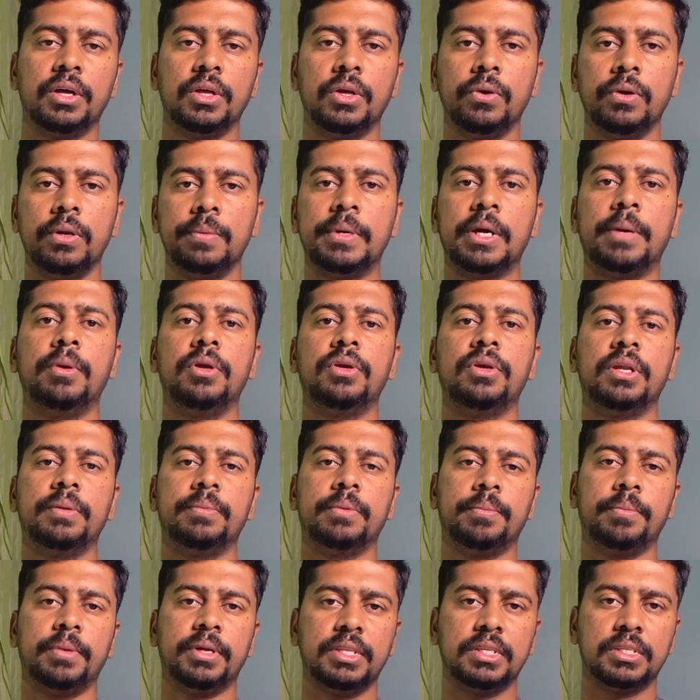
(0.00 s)
you'll be able to
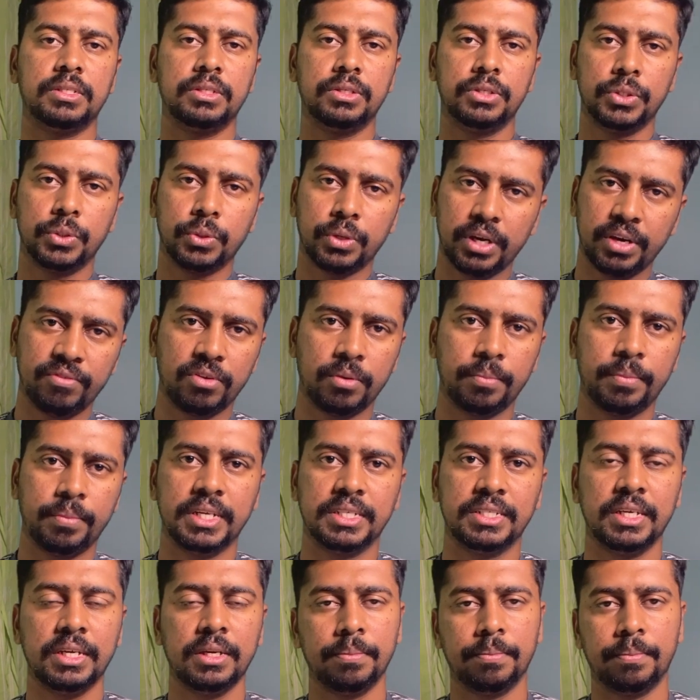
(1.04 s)
remember this newer
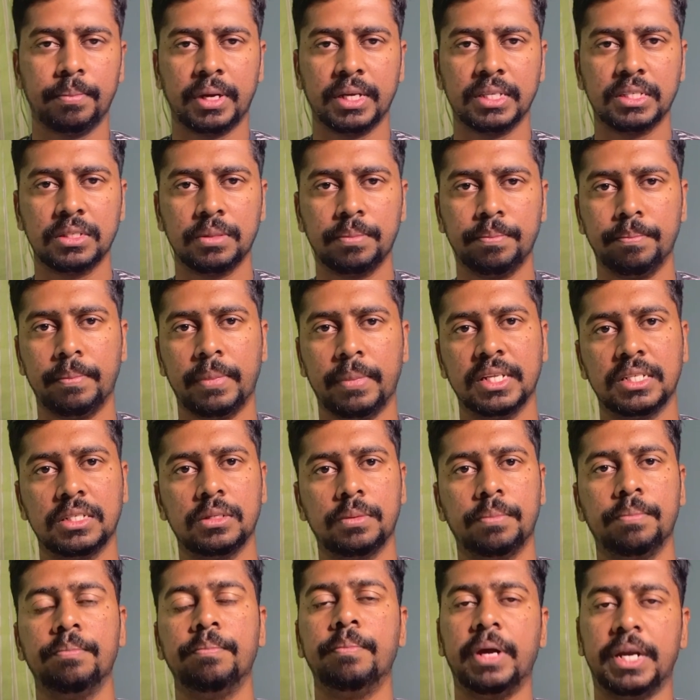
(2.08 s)
information much,
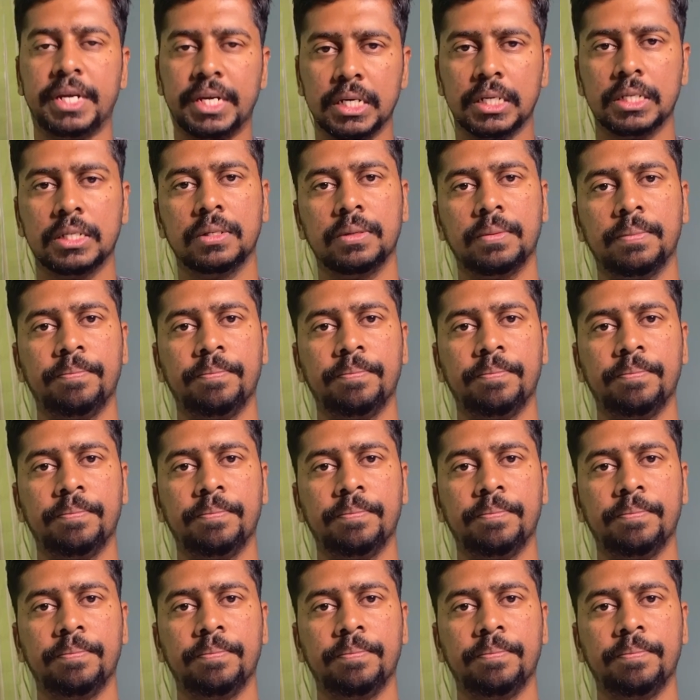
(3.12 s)
much better.